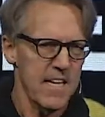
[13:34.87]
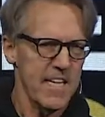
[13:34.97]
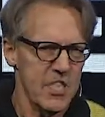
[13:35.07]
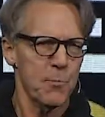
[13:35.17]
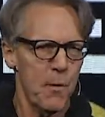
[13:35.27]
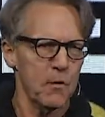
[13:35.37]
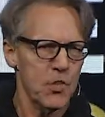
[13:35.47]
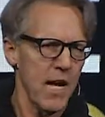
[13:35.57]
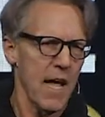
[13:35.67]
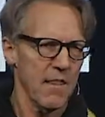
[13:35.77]

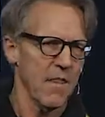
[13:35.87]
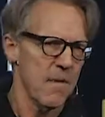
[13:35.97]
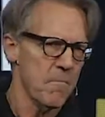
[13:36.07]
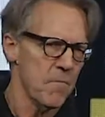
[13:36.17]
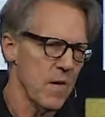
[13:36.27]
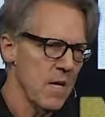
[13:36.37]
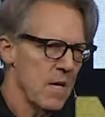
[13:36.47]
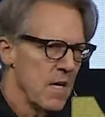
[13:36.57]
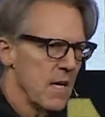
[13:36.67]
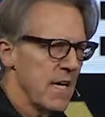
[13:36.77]
Ish-bosheth.
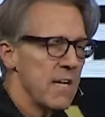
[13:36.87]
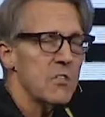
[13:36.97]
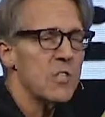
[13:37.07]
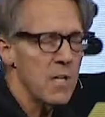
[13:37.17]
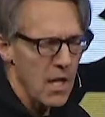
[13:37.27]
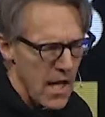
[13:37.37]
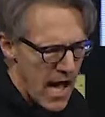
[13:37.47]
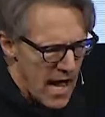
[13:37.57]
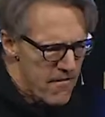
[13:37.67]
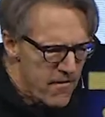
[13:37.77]
He is still
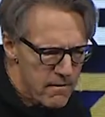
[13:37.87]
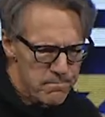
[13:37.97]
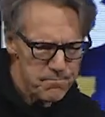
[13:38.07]
alive,